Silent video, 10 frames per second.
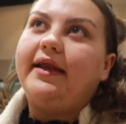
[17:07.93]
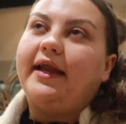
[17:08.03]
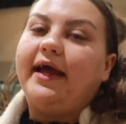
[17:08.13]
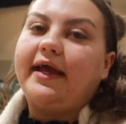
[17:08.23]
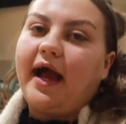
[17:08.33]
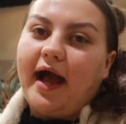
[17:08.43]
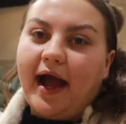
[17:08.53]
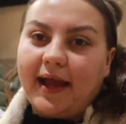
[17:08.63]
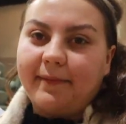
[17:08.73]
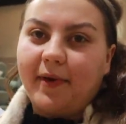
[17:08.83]
Yeah.
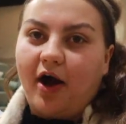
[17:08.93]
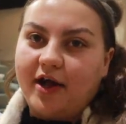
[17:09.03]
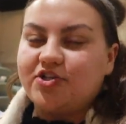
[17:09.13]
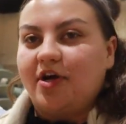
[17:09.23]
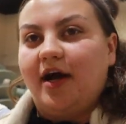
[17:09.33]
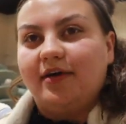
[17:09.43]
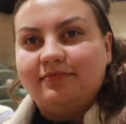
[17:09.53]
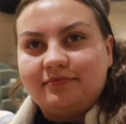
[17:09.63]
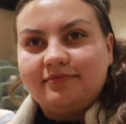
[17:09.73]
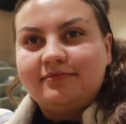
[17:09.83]
and, like, I'm Audra.
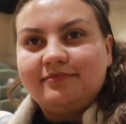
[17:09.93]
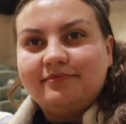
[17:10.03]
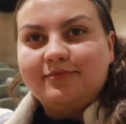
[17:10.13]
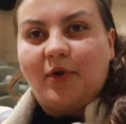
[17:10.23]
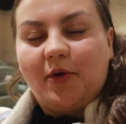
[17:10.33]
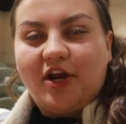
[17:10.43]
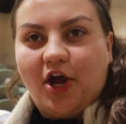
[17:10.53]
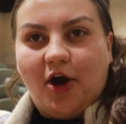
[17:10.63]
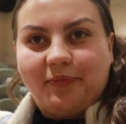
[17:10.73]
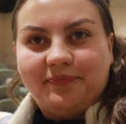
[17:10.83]
Yeah. What do you want
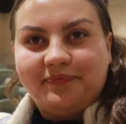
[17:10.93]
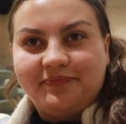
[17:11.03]
to know?